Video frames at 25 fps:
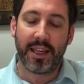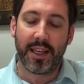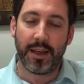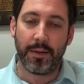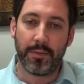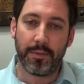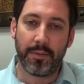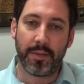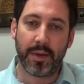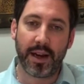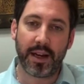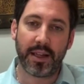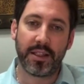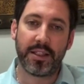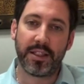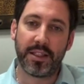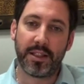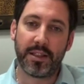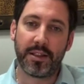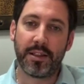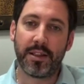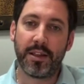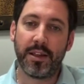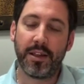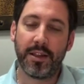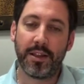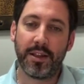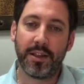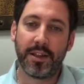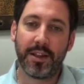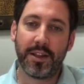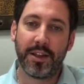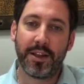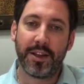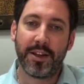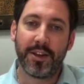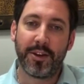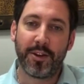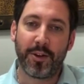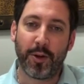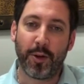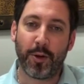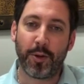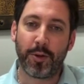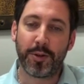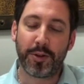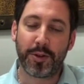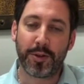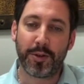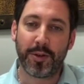imagine
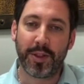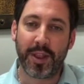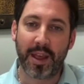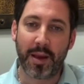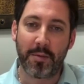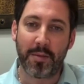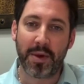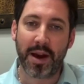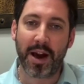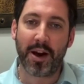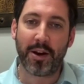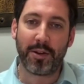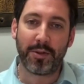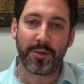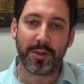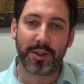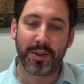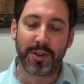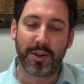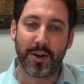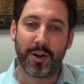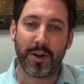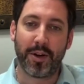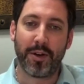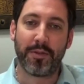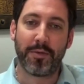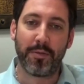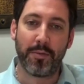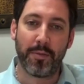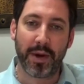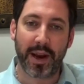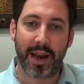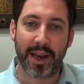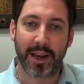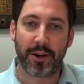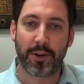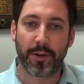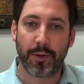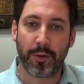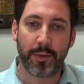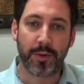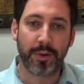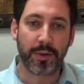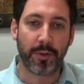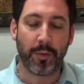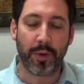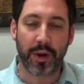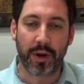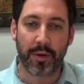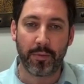also the amount of
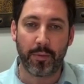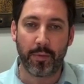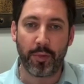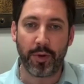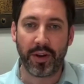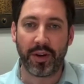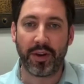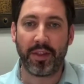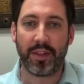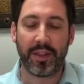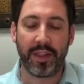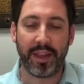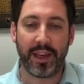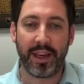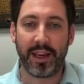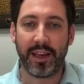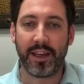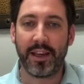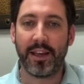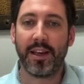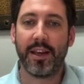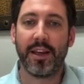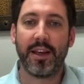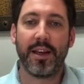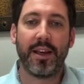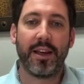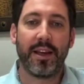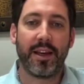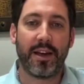microbes we're breathing